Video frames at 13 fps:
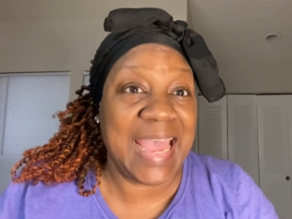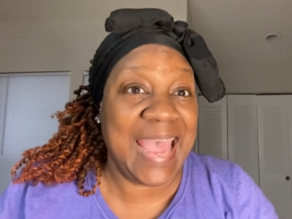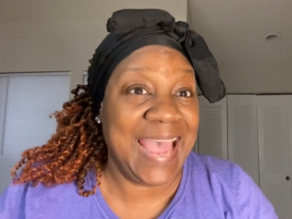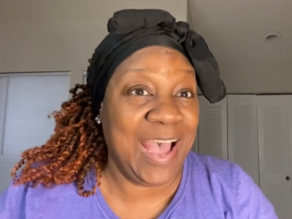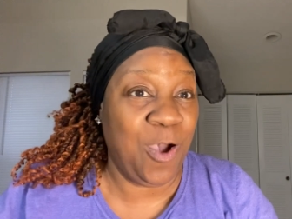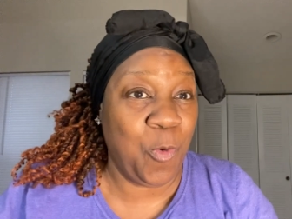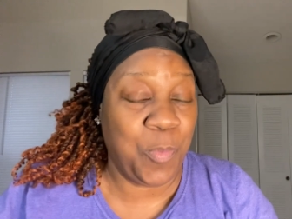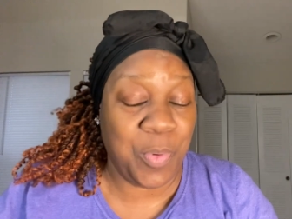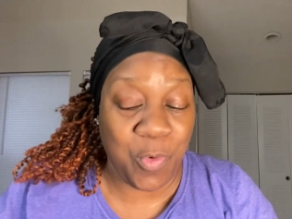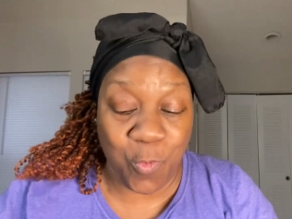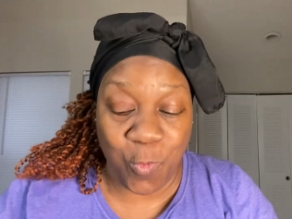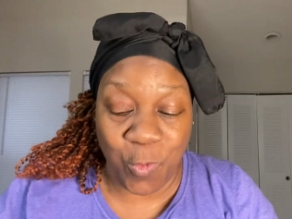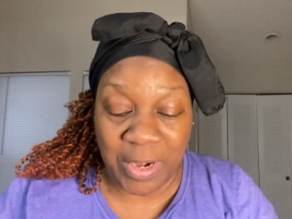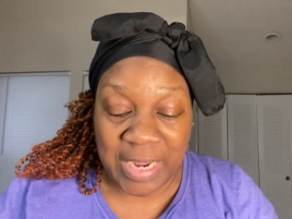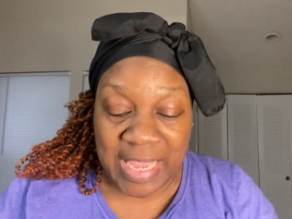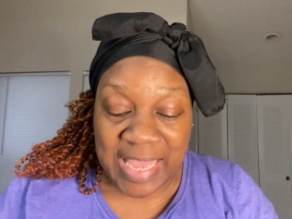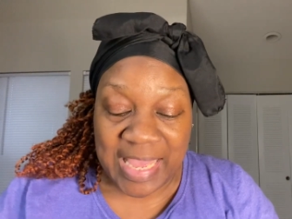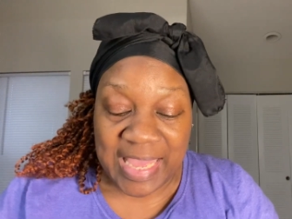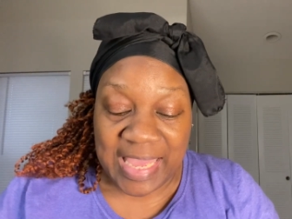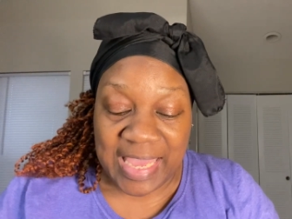outpour
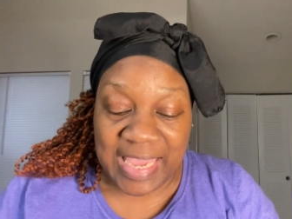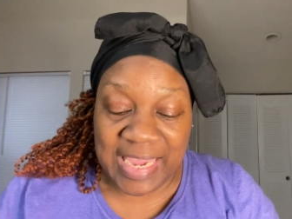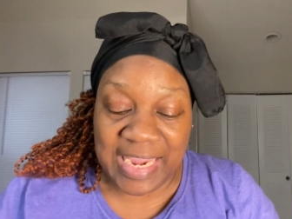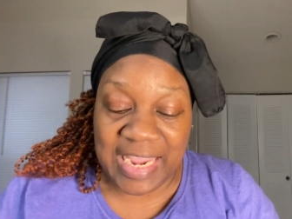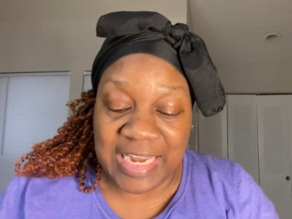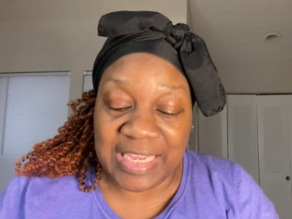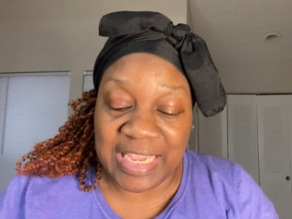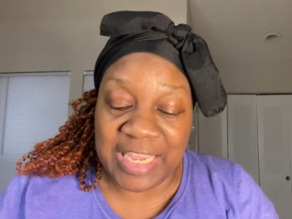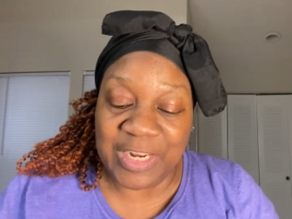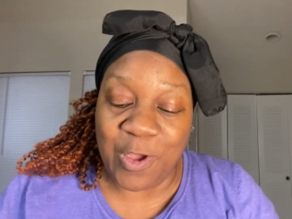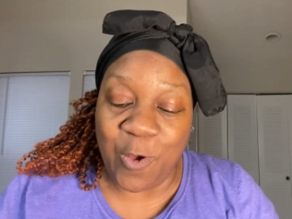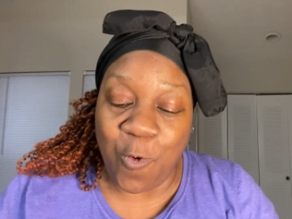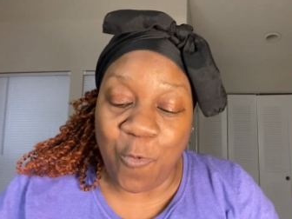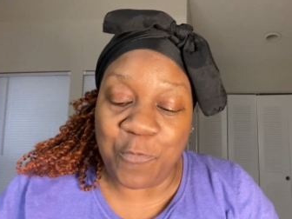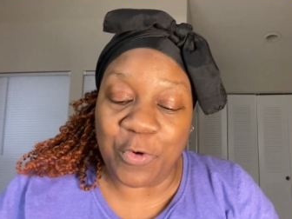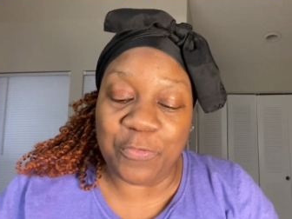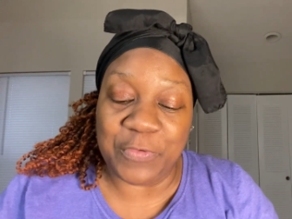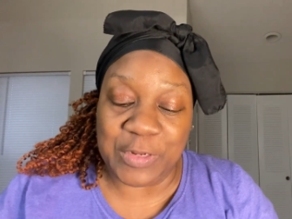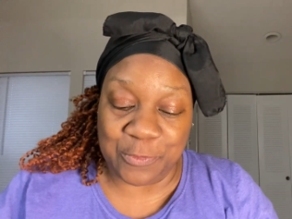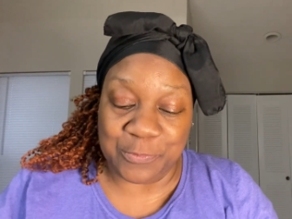and an
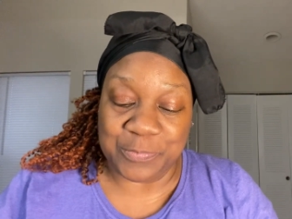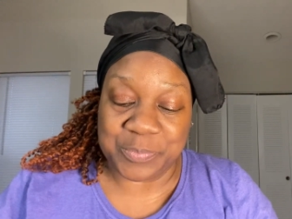overflow